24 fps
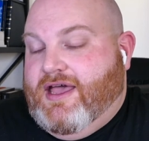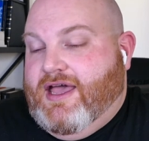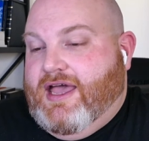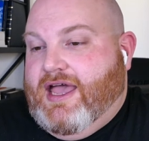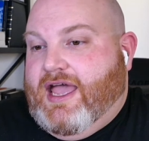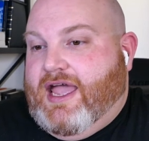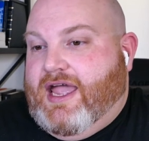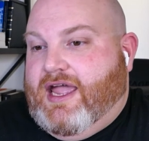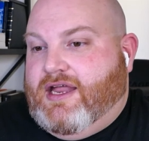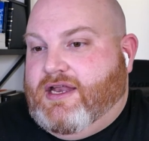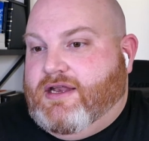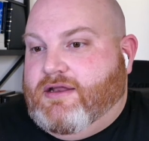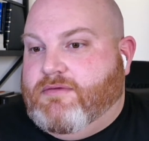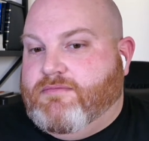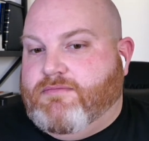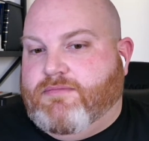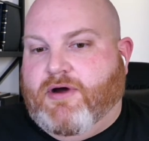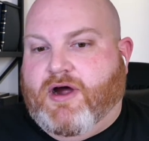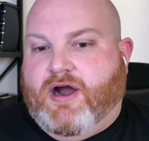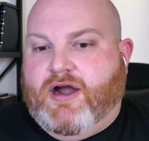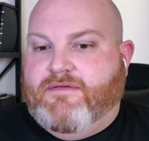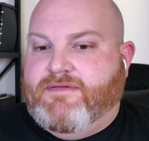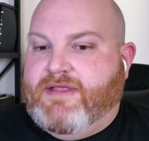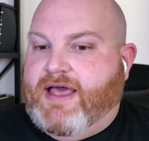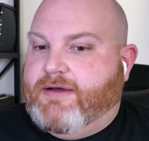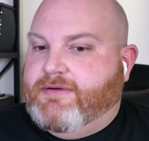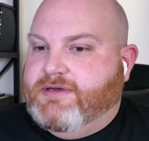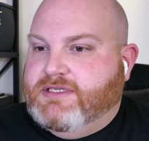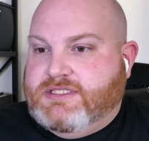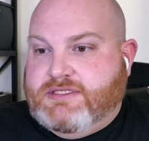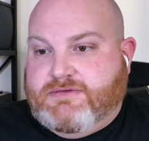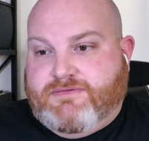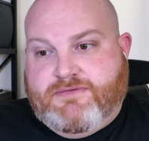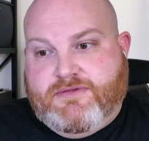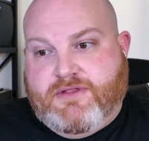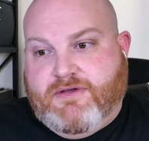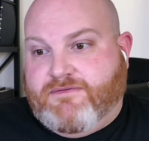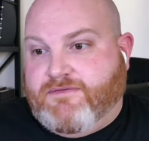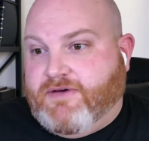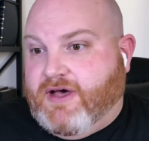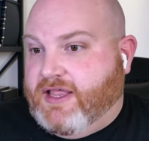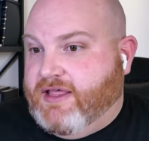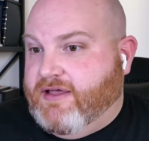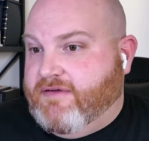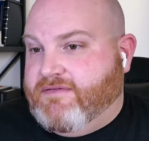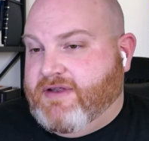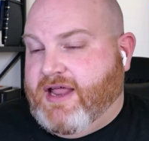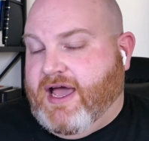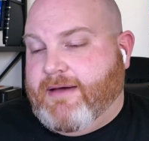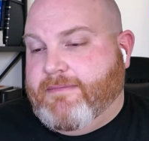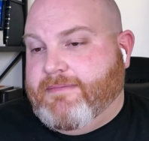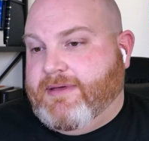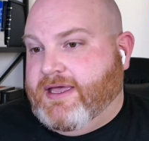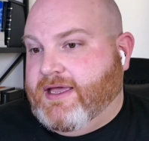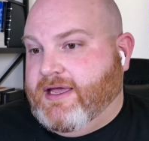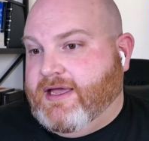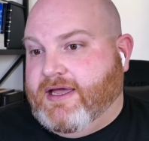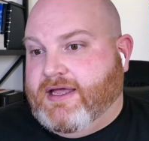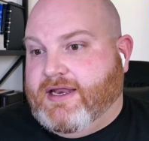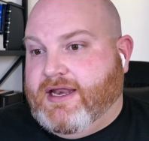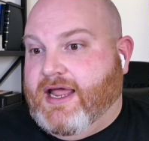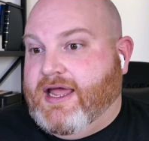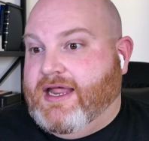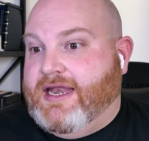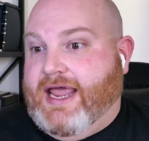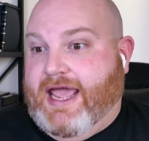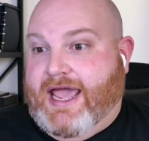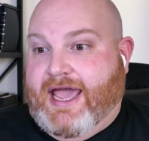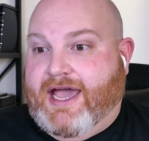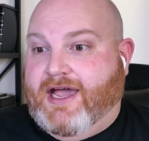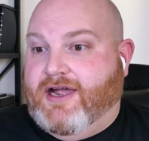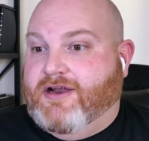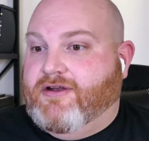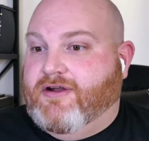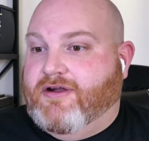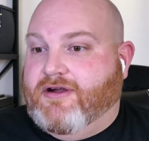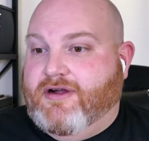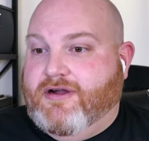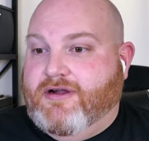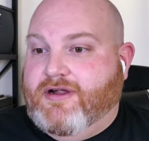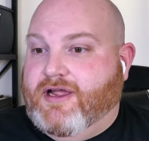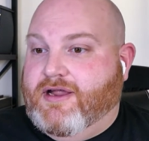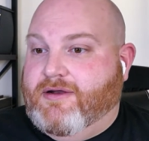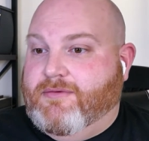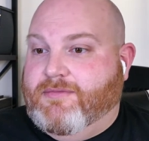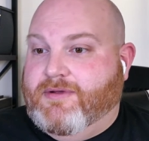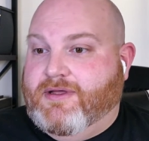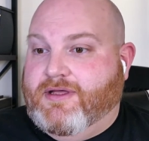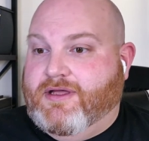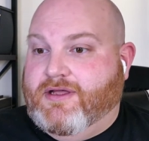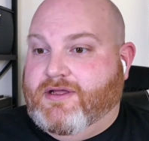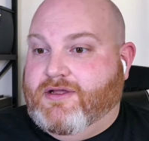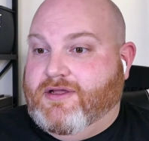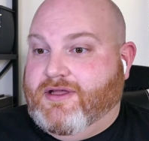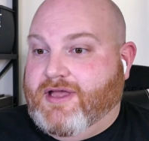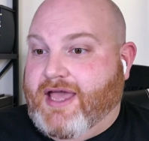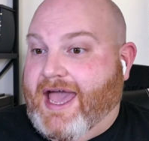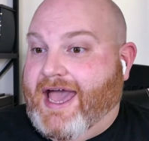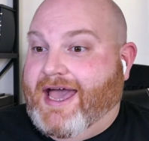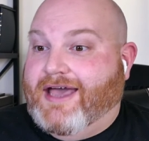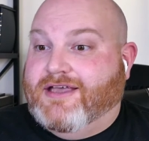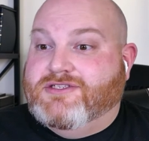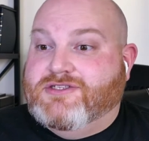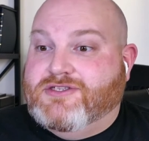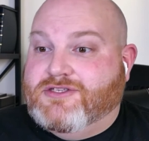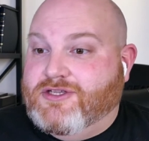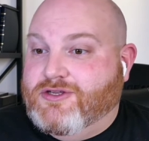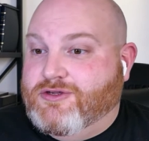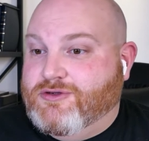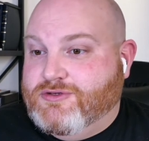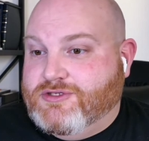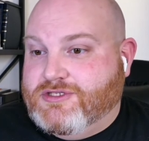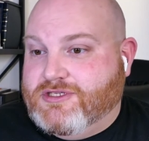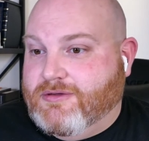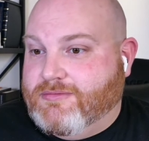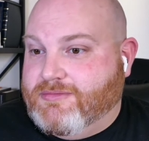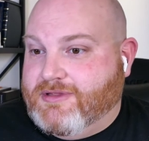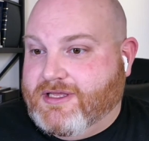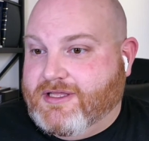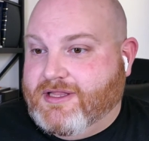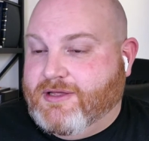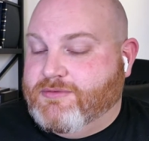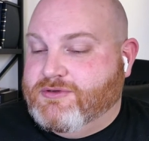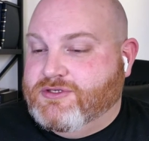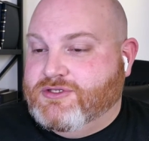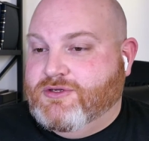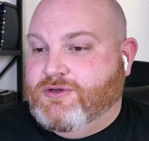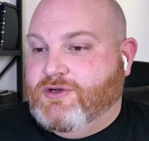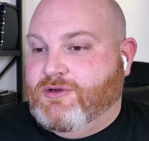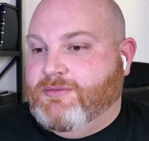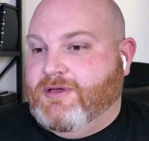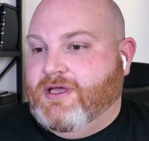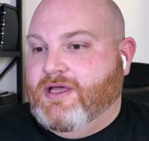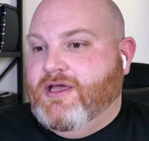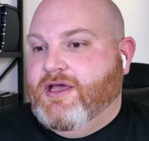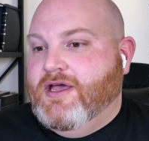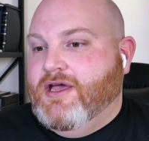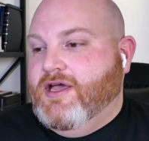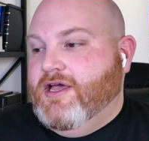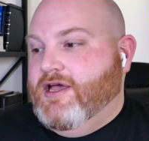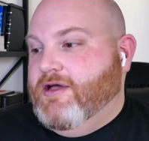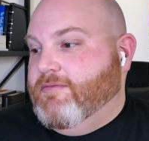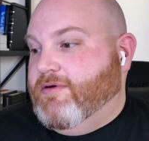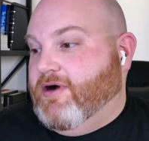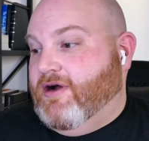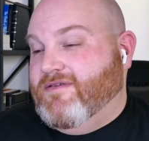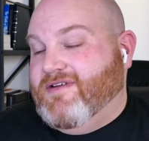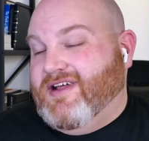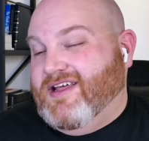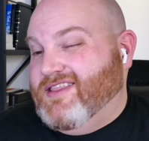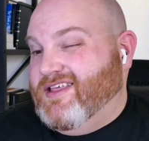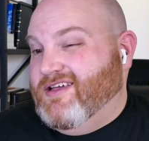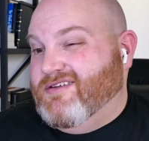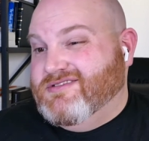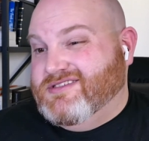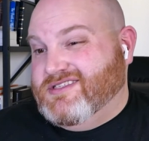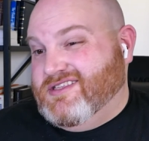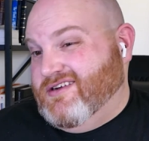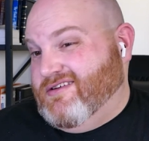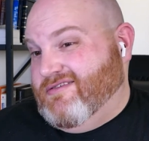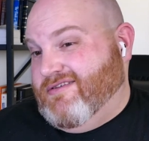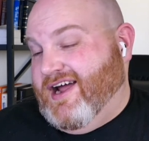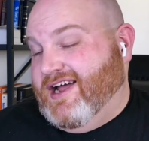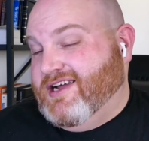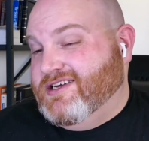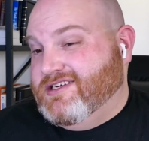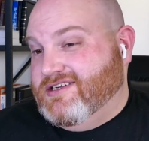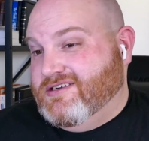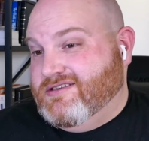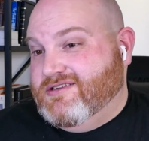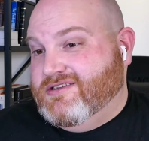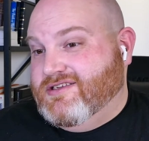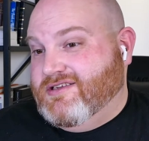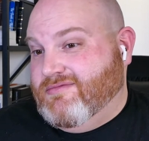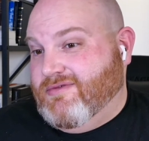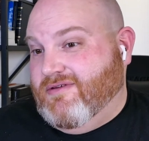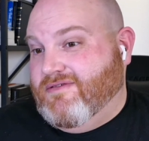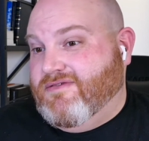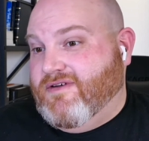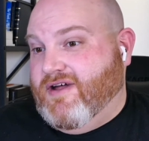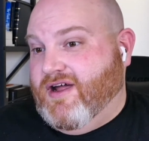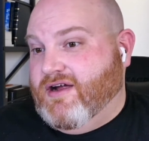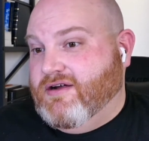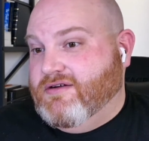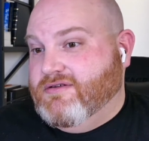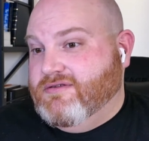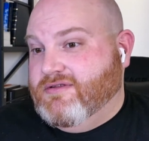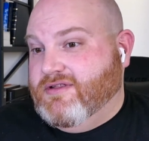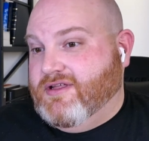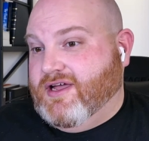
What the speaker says: Yeah. And part of that was the folly of not being an actor and being asked to do something that was new to me. Part of it, I think, was the direction, to be fair.